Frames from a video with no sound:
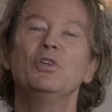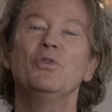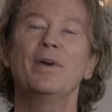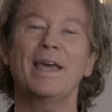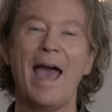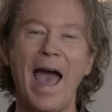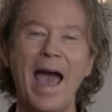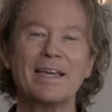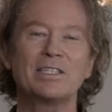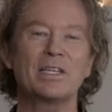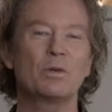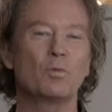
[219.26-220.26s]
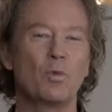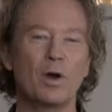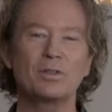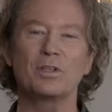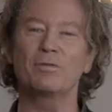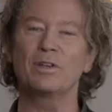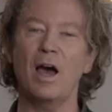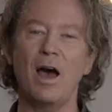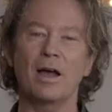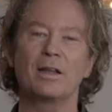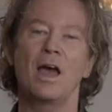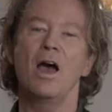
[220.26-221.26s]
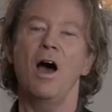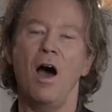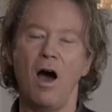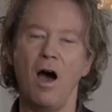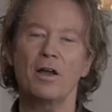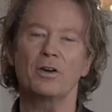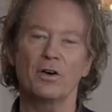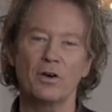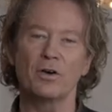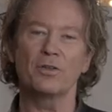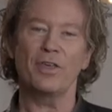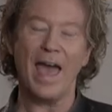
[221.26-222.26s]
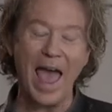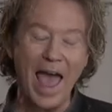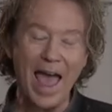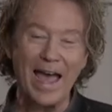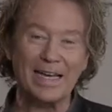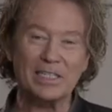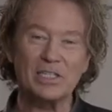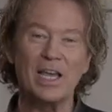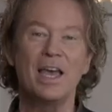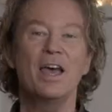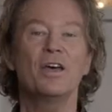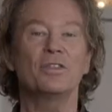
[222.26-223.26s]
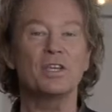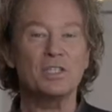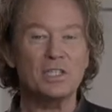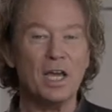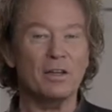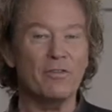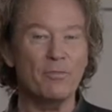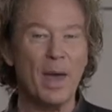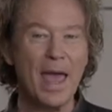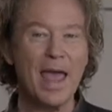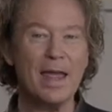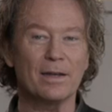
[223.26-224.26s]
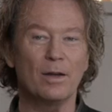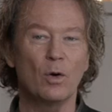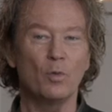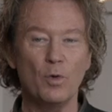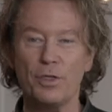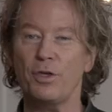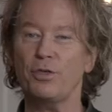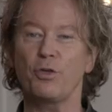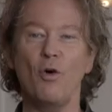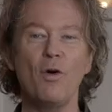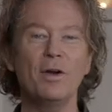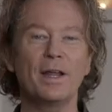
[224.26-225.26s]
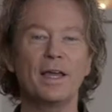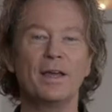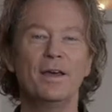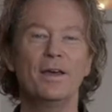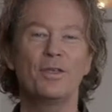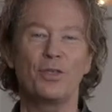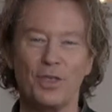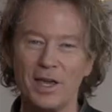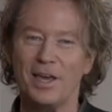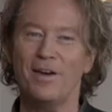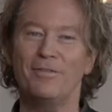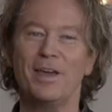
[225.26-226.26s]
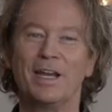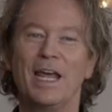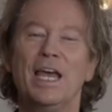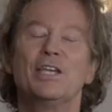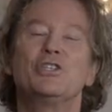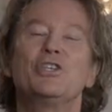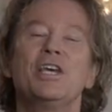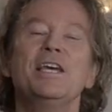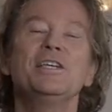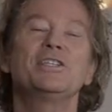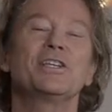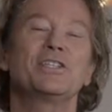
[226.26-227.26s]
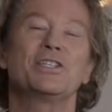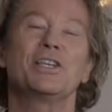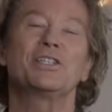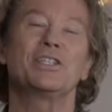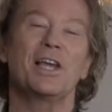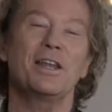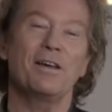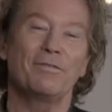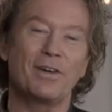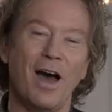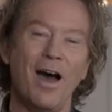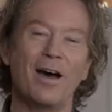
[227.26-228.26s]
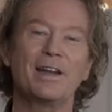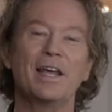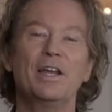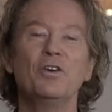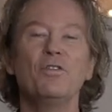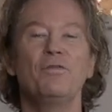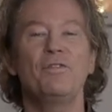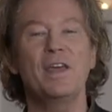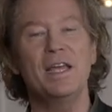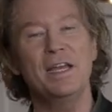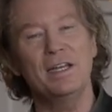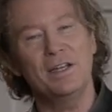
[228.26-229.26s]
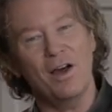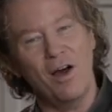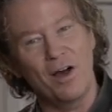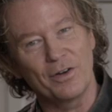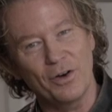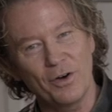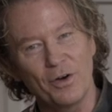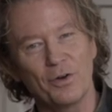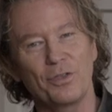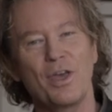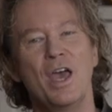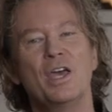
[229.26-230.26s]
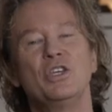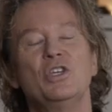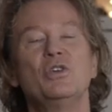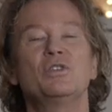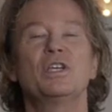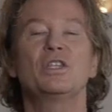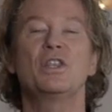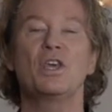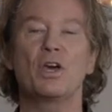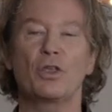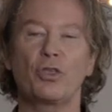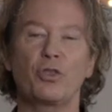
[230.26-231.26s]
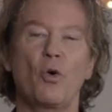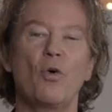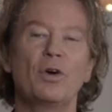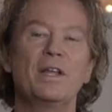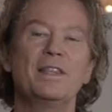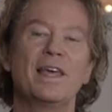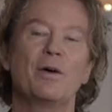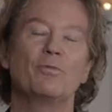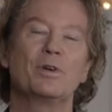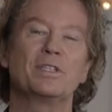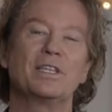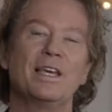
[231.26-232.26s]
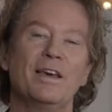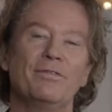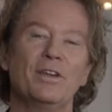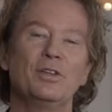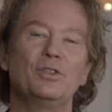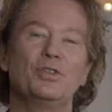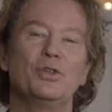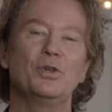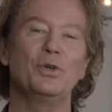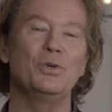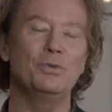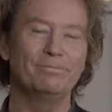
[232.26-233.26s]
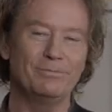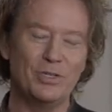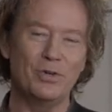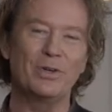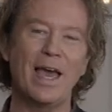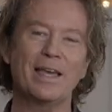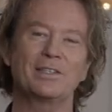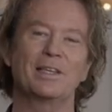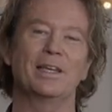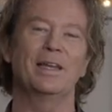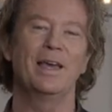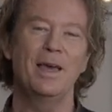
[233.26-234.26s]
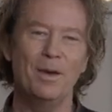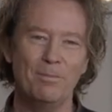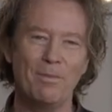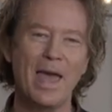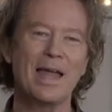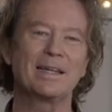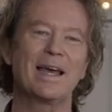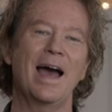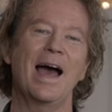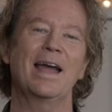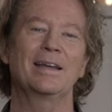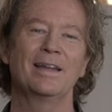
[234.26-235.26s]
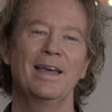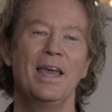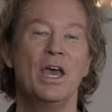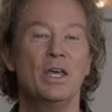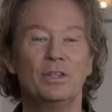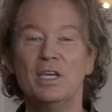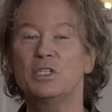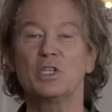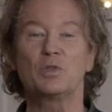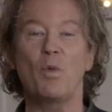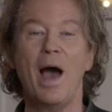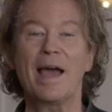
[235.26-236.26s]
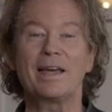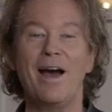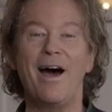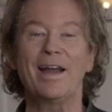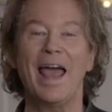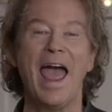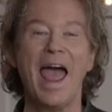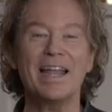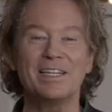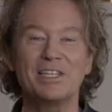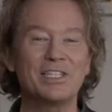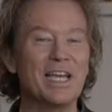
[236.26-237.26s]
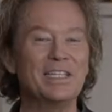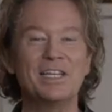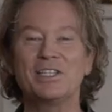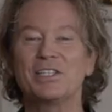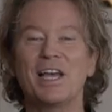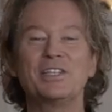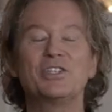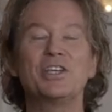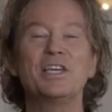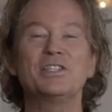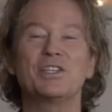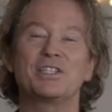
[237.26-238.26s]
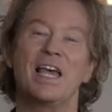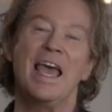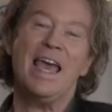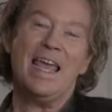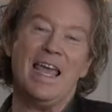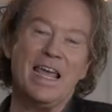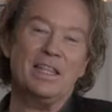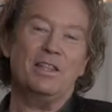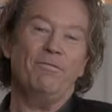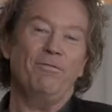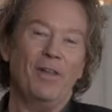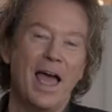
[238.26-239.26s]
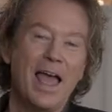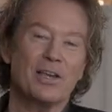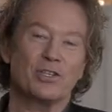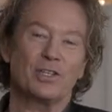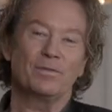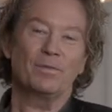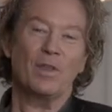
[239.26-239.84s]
doing acts and works of God on earth as the Son of Man with authority. Think of it. Jesus, the Son of God, intervened on earth using the authority that was given to, you guessed it, mankind. This is why God had to send his Son Jesus in the flesh